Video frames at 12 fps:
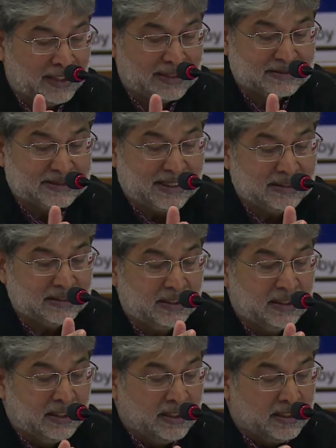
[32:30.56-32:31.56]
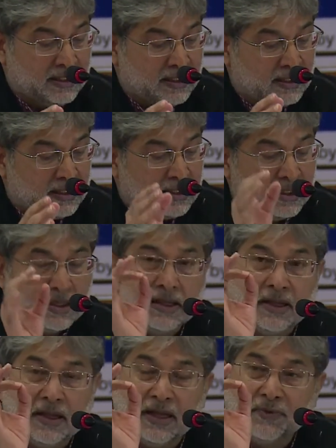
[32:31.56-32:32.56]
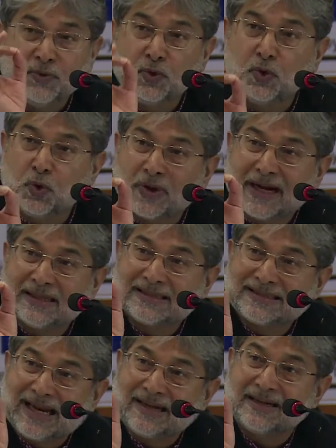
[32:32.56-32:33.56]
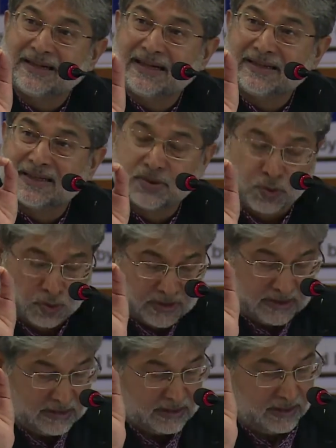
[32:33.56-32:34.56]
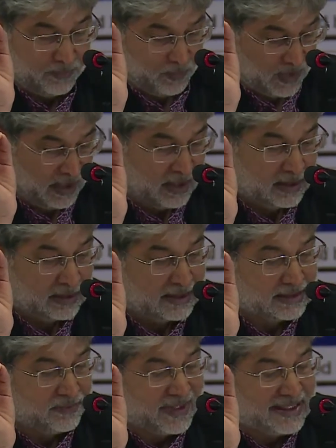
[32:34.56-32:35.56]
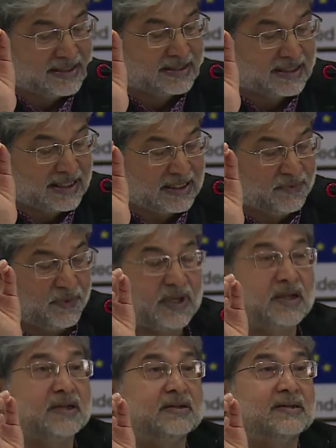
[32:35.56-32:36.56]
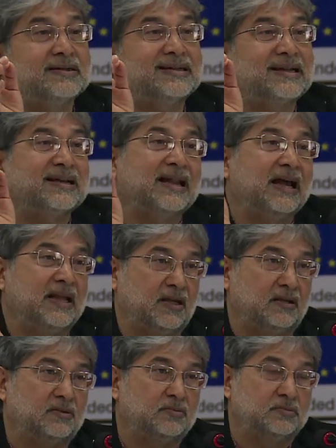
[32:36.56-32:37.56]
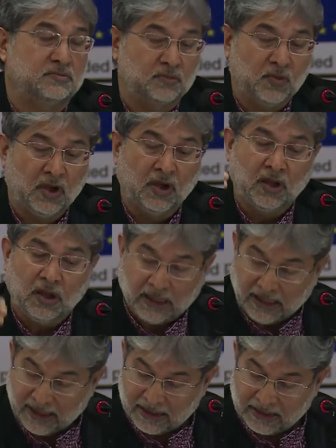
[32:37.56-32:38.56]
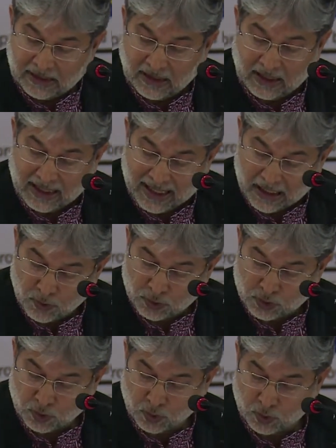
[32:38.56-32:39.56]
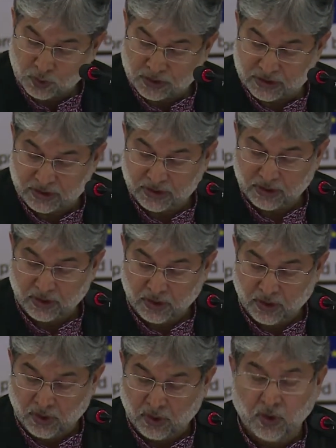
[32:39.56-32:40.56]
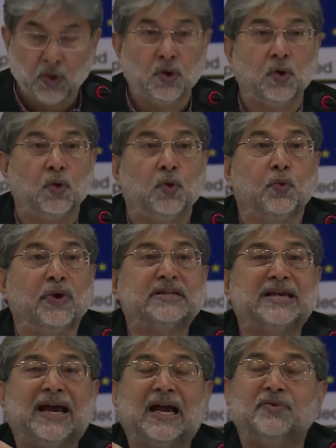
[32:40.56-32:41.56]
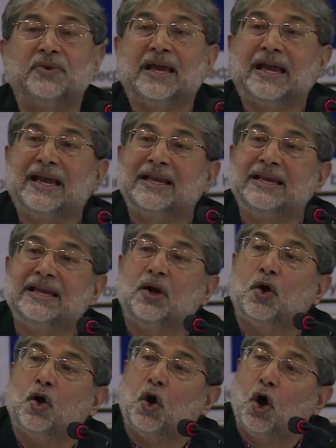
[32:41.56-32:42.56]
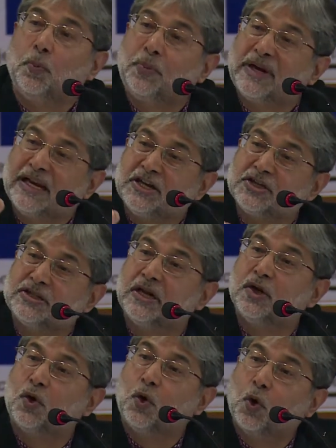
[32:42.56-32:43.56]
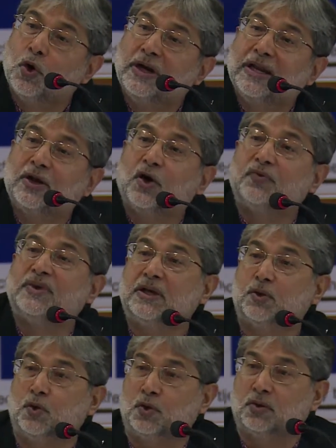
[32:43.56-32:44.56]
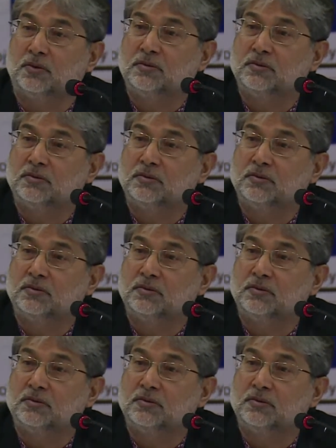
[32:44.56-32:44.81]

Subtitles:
is that if you look at the standard data sources, there is a very significant decline in households which have any operational holding of their own,